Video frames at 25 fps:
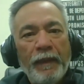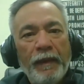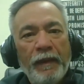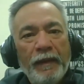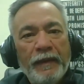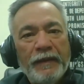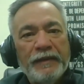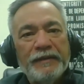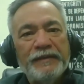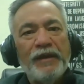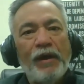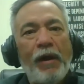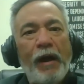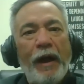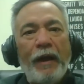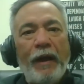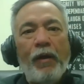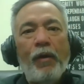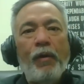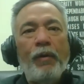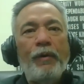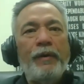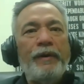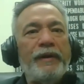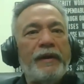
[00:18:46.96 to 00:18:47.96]
So I
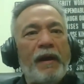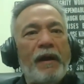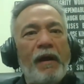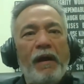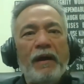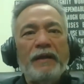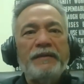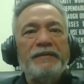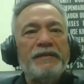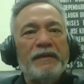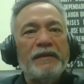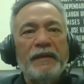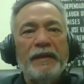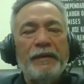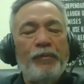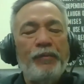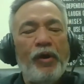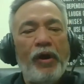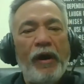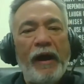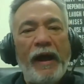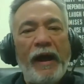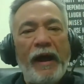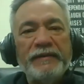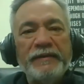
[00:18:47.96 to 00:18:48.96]
always constantly
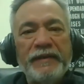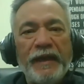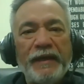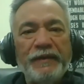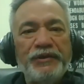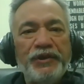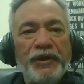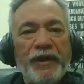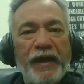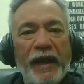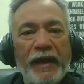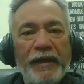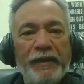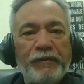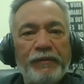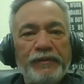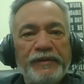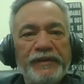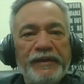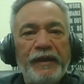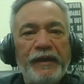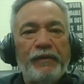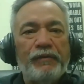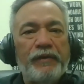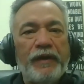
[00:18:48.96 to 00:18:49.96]
will ask educators
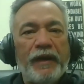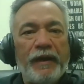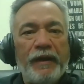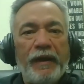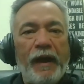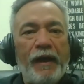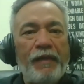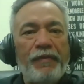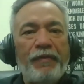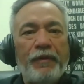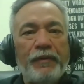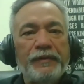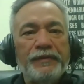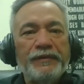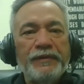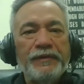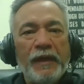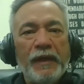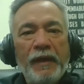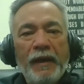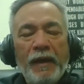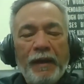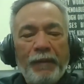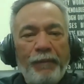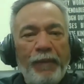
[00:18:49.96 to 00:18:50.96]
here and others,
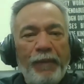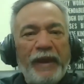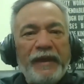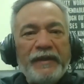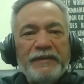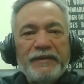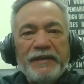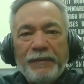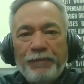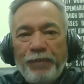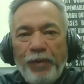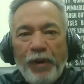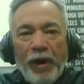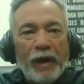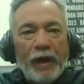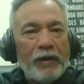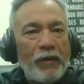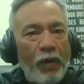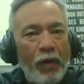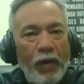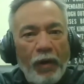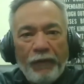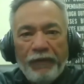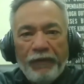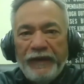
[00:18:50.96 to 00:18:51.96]
based upon
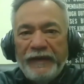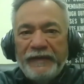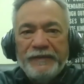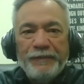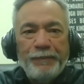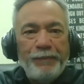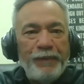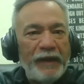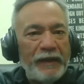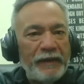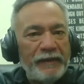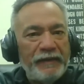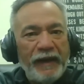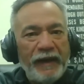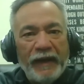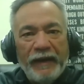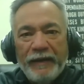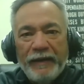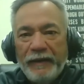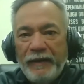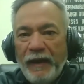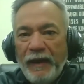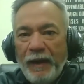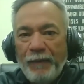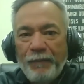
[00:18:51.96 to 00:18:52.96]
all these big
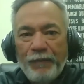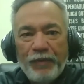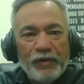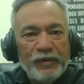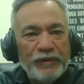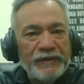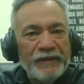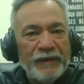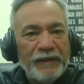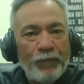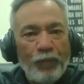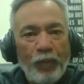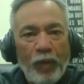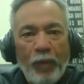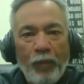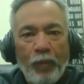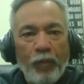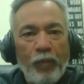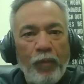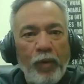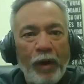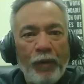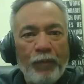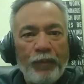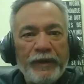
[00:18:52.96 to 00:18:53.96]
data numbers and
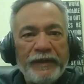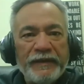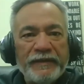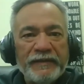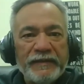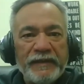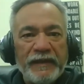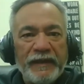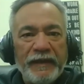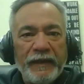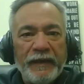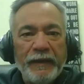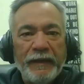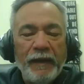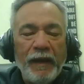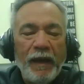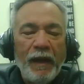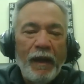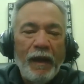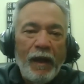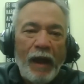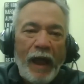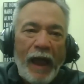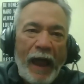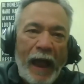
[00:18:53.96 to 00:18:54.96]
what we see,
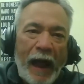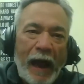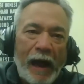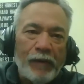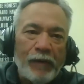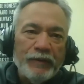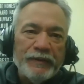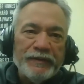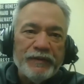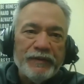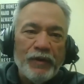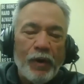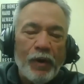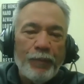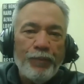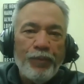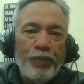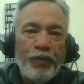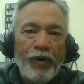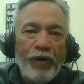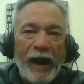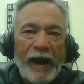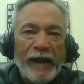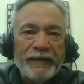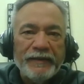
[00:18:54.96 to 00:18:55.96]
how is our
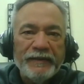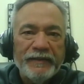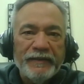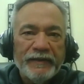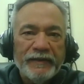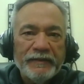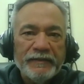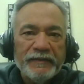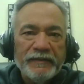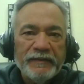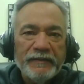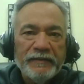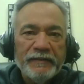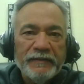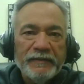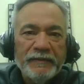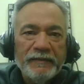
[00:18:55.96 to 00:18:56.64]
practice